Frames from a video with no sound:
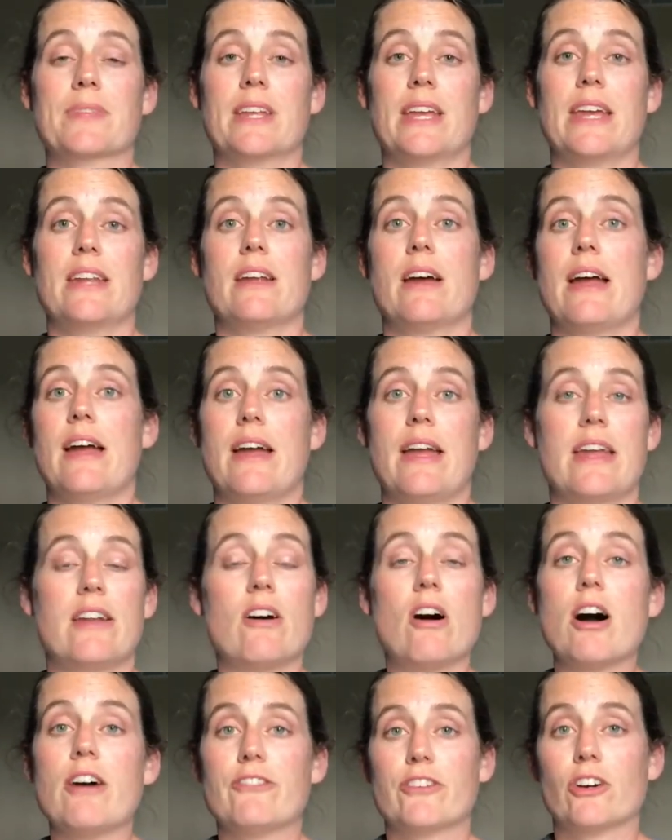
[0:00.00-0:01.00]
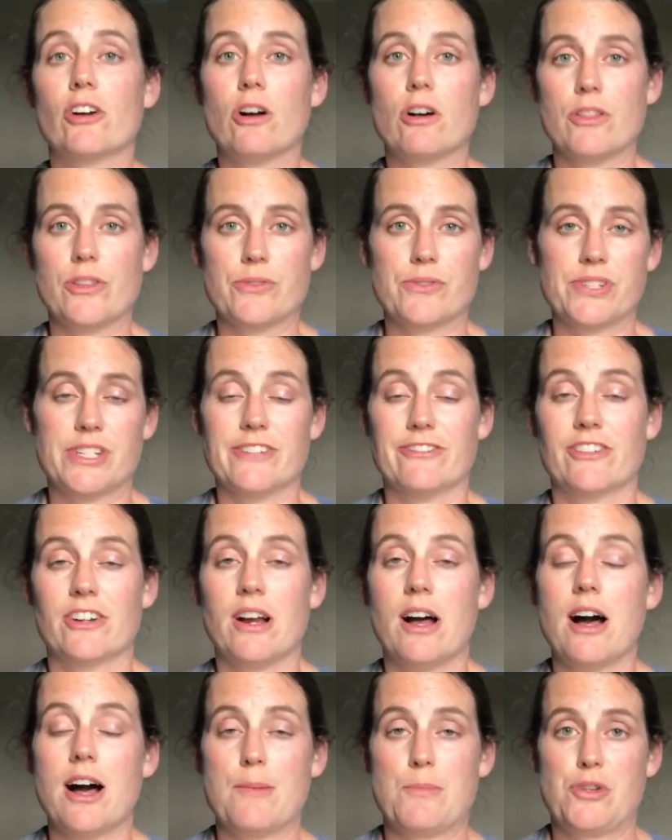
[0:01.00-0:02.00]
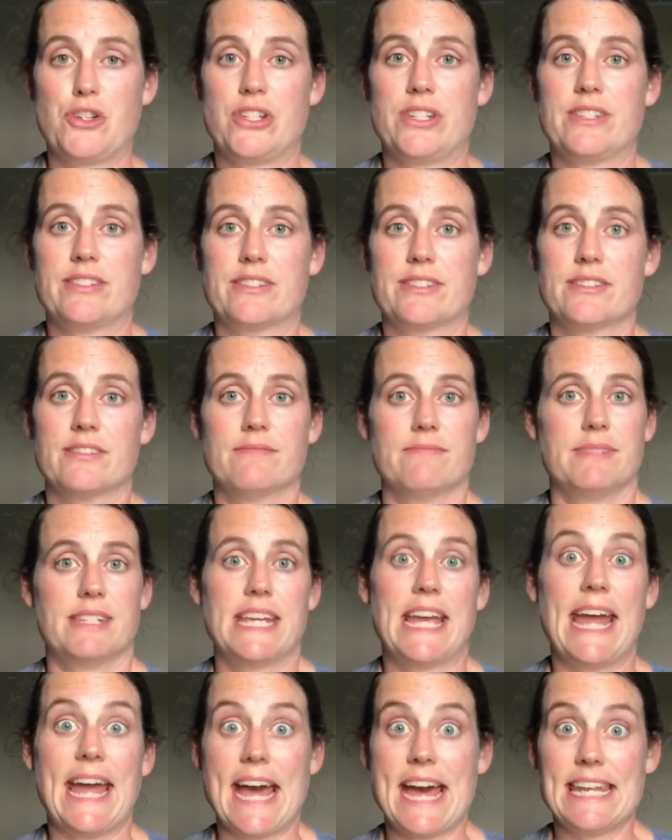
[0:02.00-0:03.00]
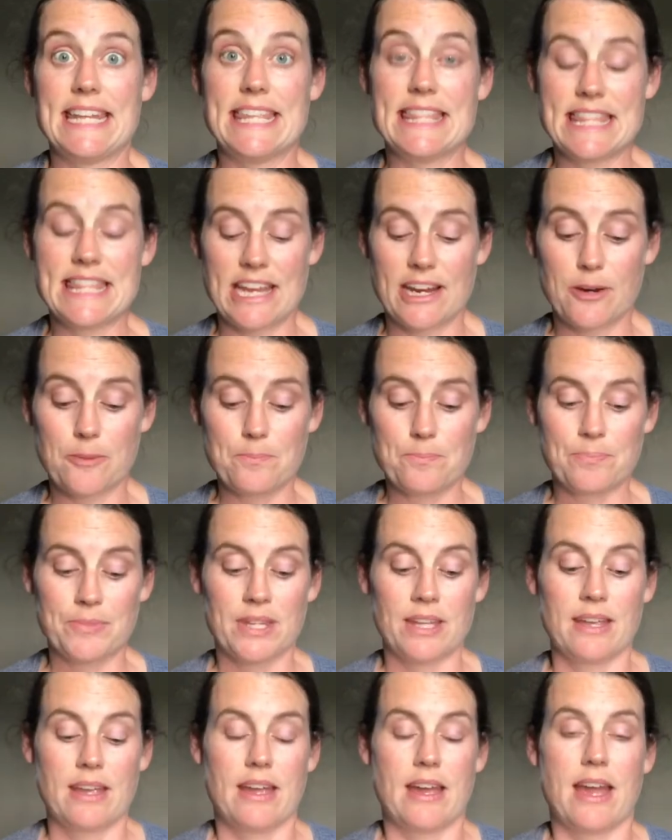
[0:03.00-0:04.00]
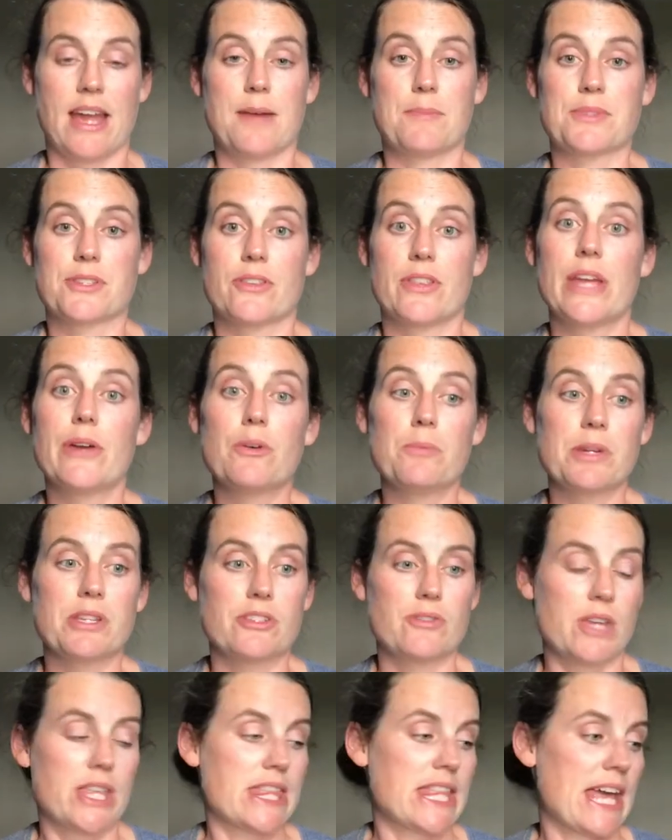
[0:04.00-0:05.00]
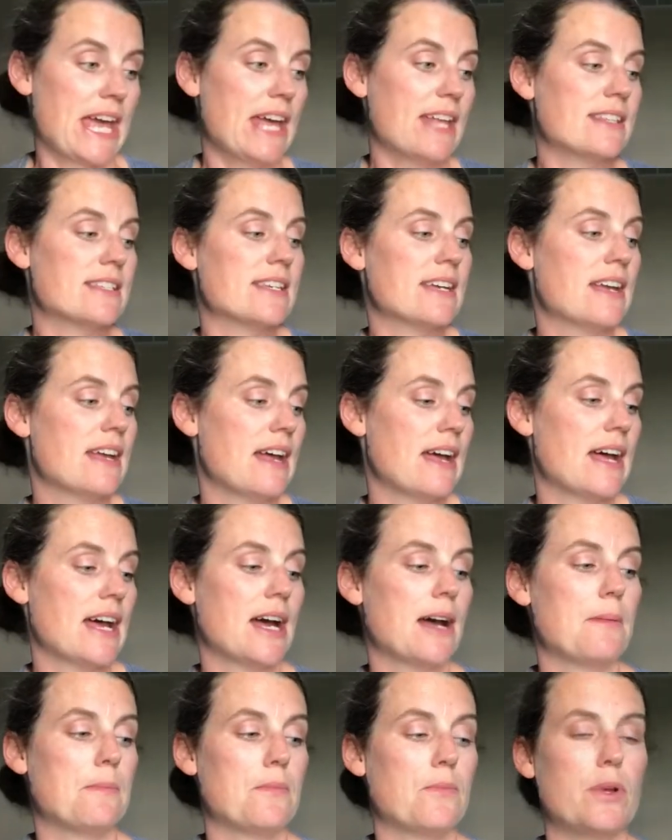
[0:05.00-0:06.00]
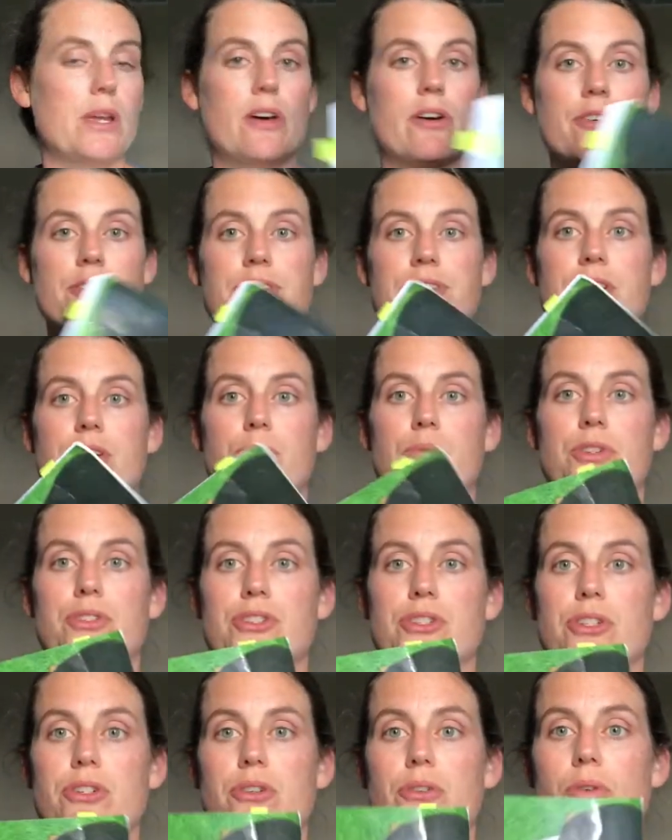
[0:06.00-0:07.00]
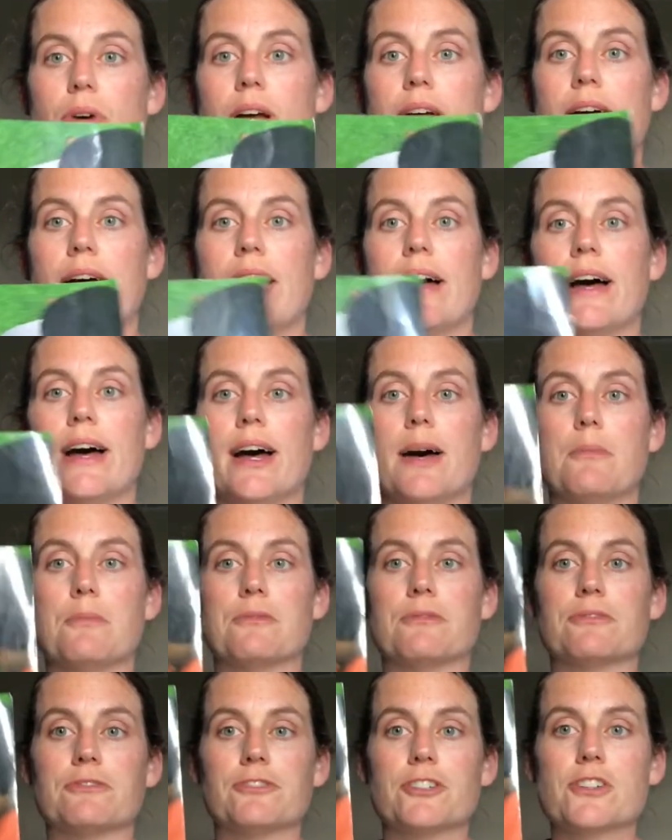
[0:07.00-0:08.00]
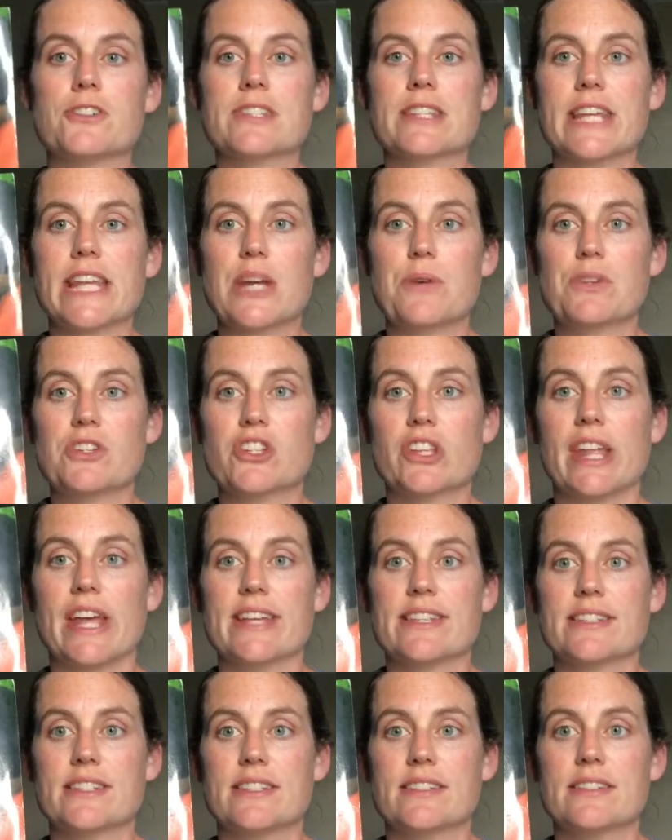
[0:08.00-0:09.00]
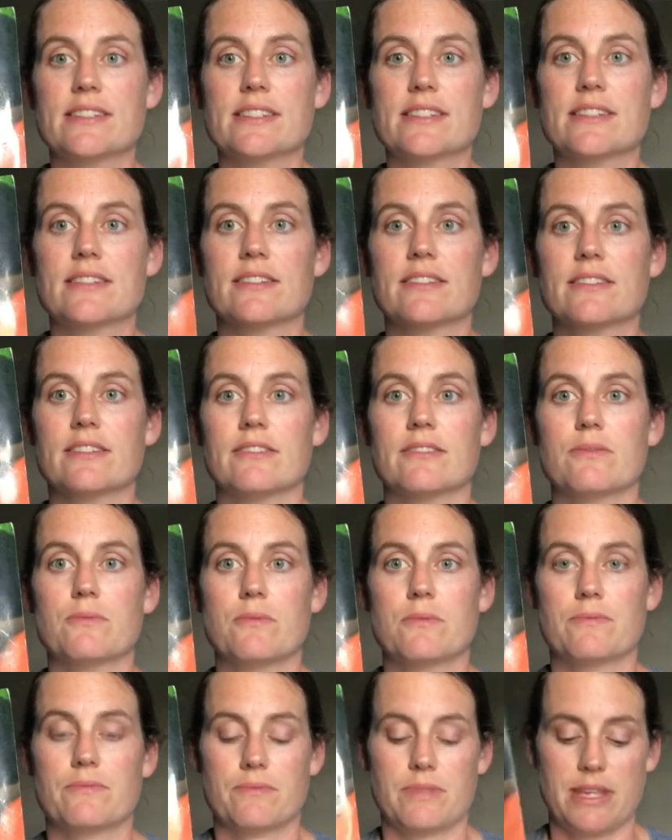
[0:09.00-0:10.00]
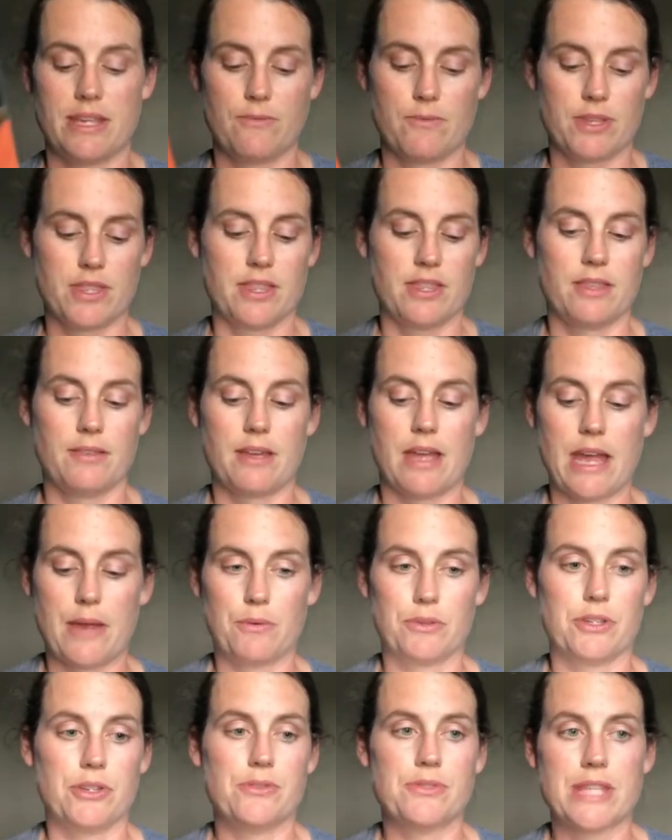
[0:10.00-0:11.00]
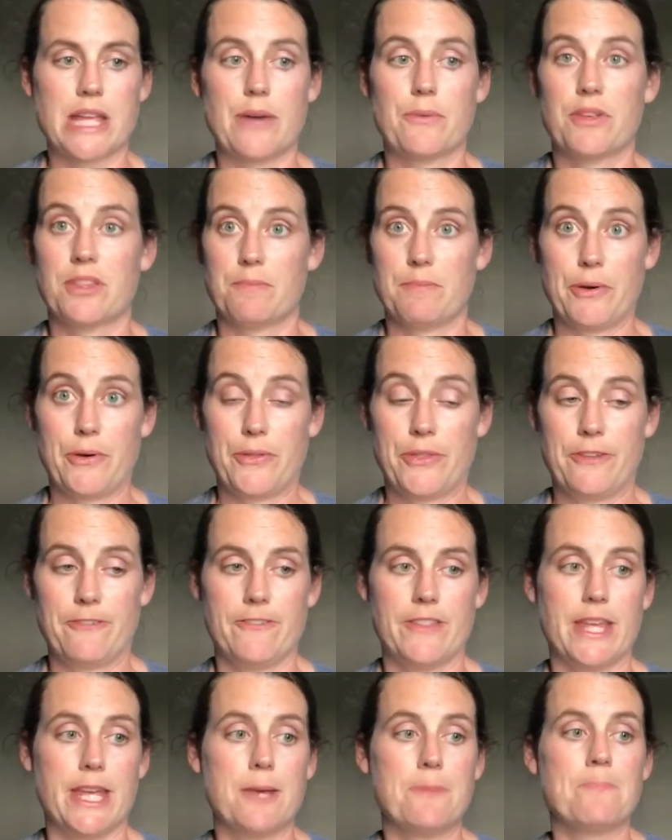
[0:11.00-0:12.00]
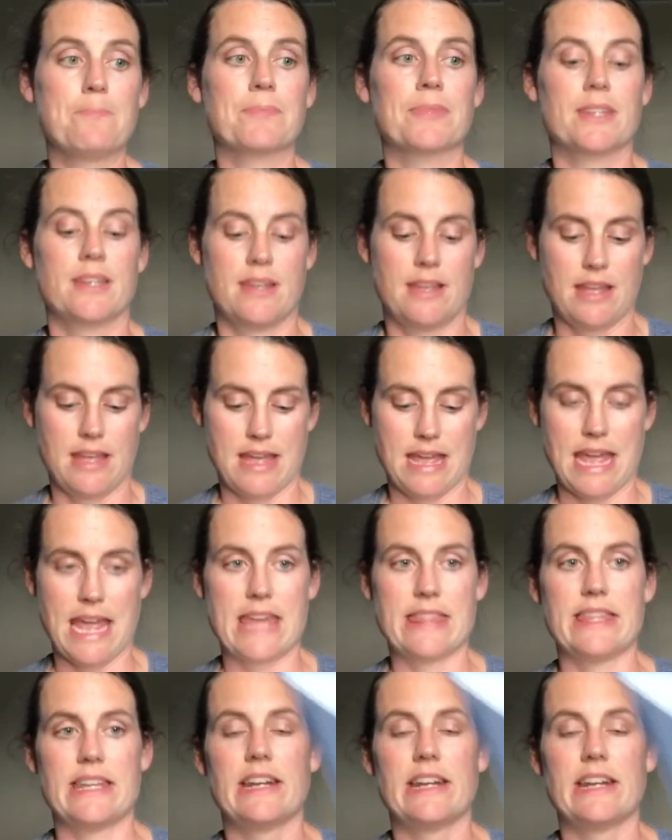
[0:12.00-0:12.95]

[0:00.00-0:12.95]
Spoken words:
and offer all those different options to add in there. So they will be doing that. We also will do first language lessons. I will use that with both of them. And then